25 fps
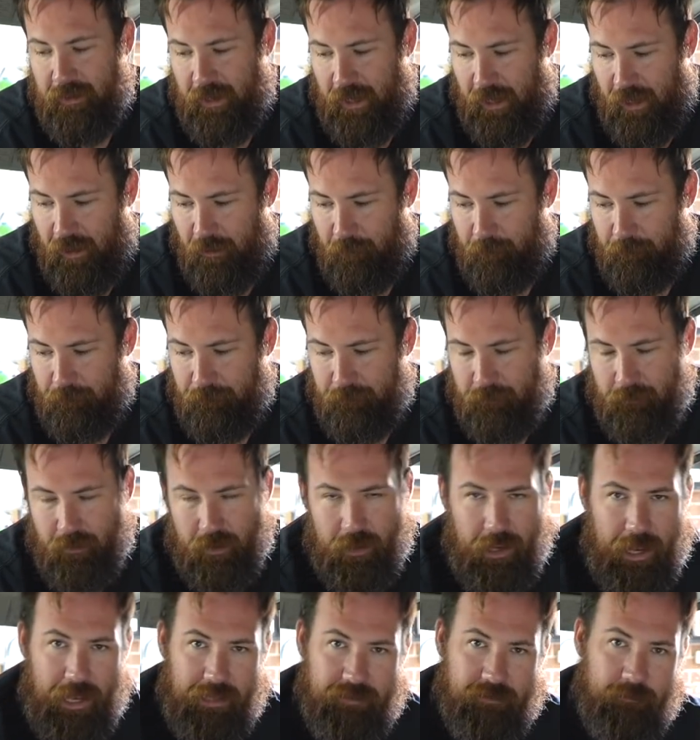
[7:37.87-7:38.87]

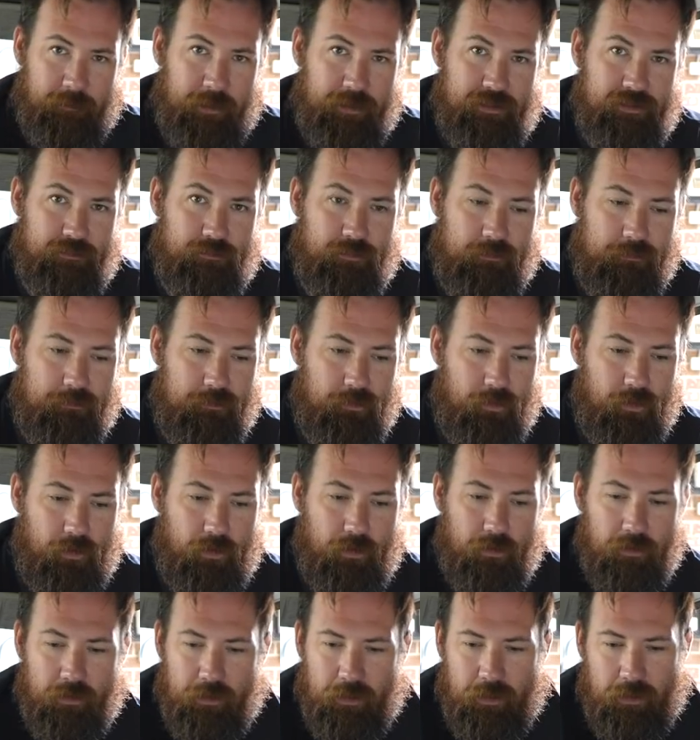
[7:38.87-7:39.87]
As I mentioned
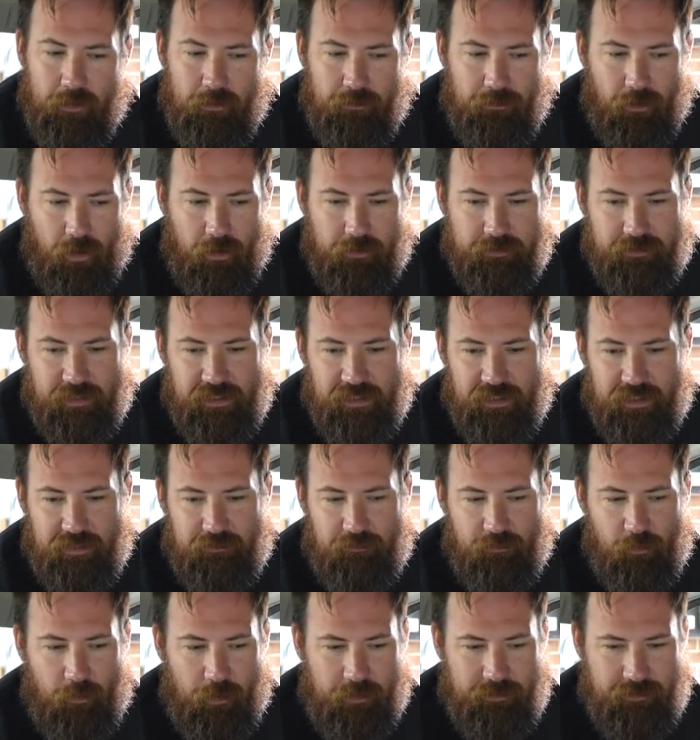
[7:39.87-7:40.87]
before, the Aussie
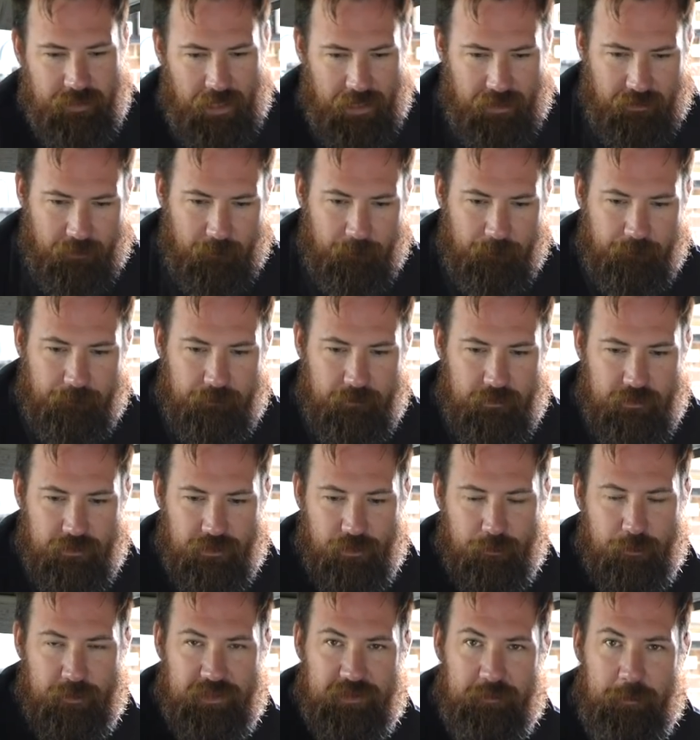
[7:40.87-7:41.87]
delivered ones had a
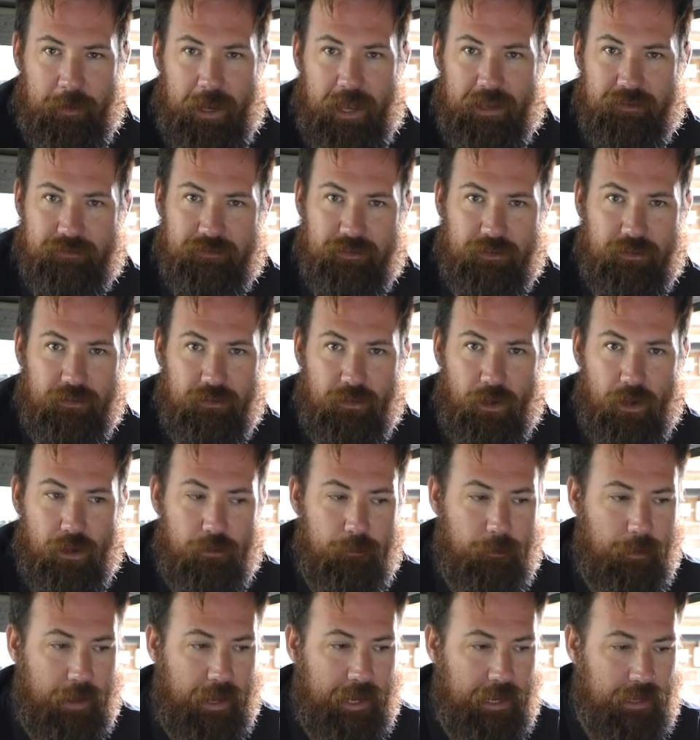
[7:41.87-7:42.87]
super sparse little
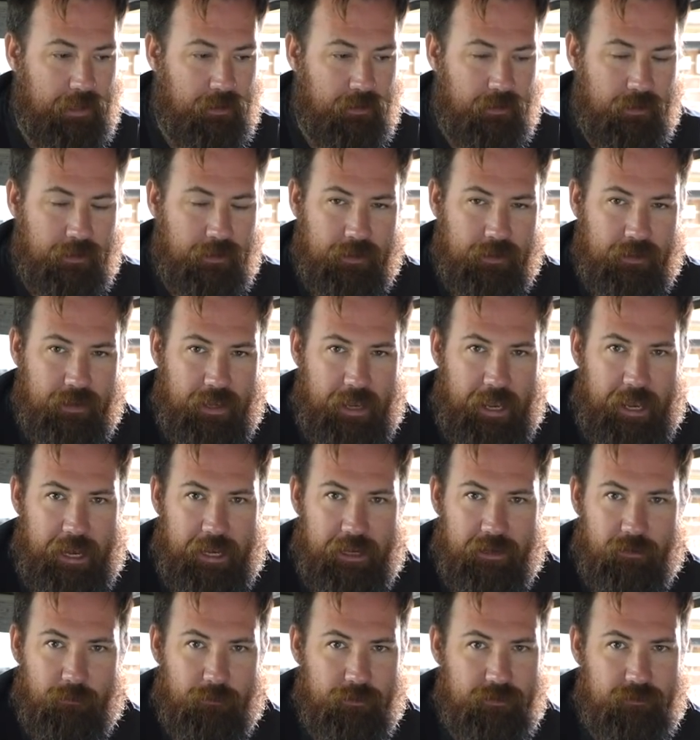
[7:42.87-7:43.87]
load bay,
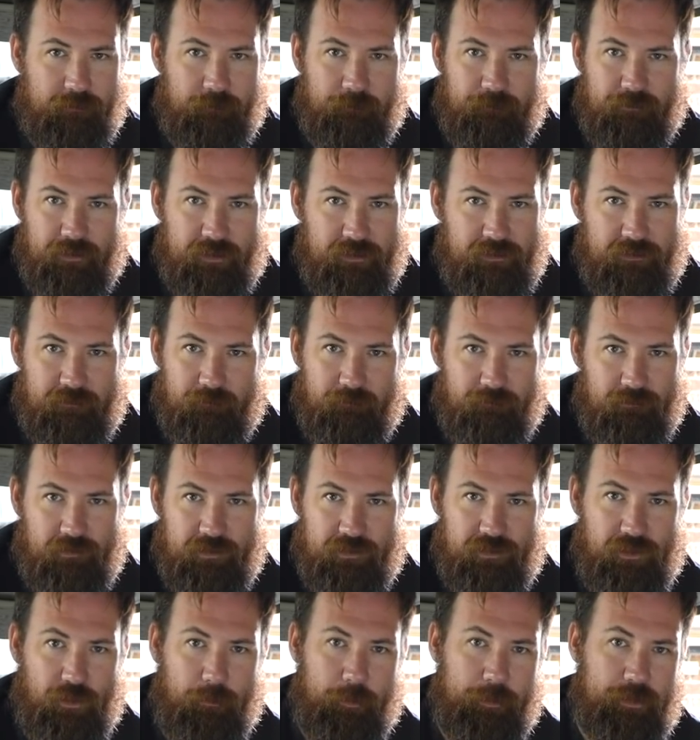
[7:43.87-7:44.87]
and it was just
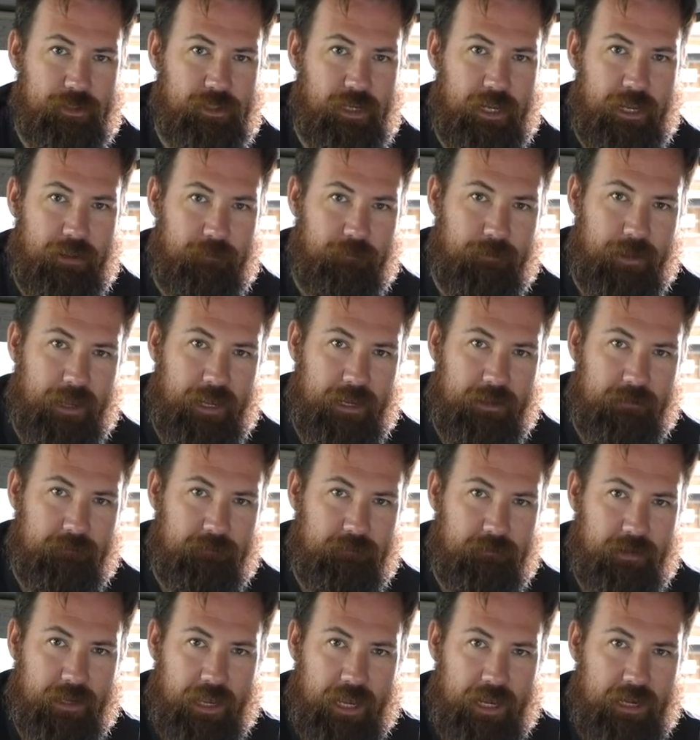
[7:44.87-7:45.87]
super cheap
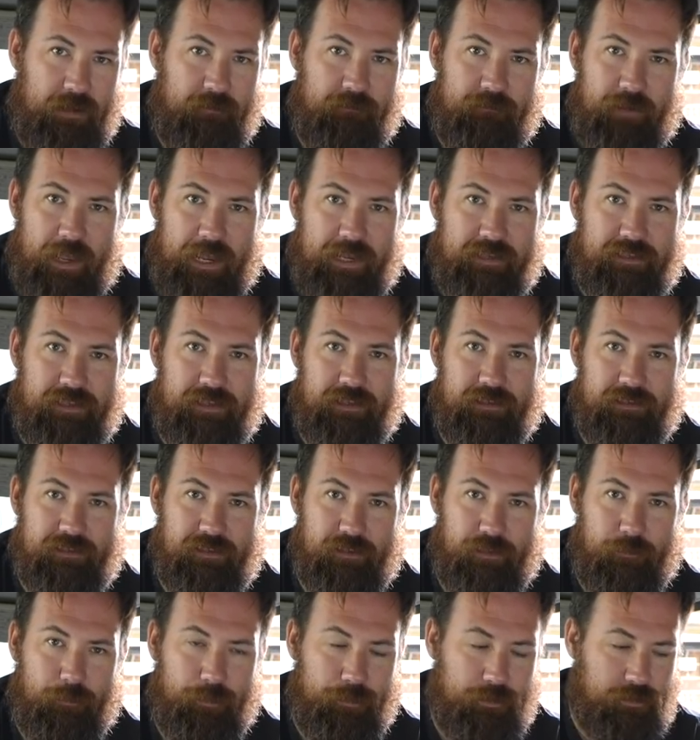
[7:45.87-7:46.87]
and easy to
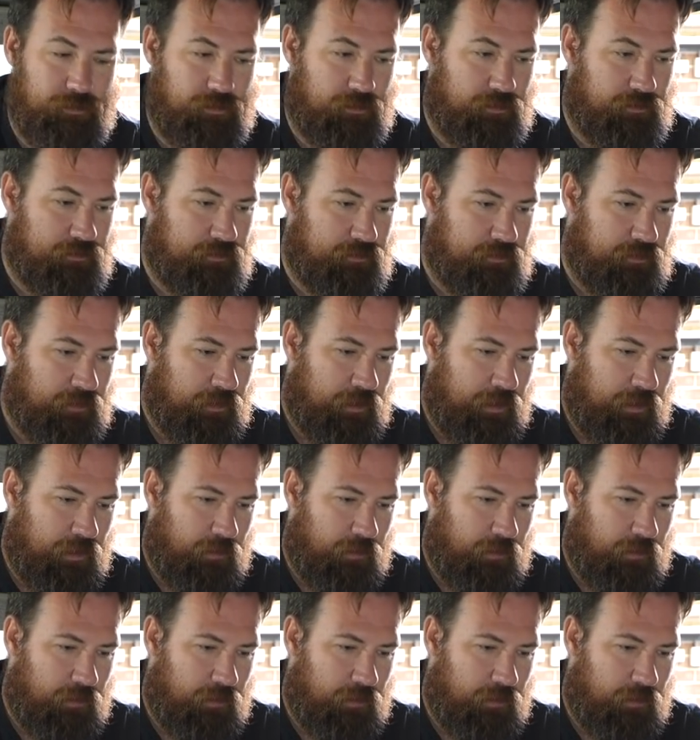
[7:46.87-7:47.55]
sort of produce.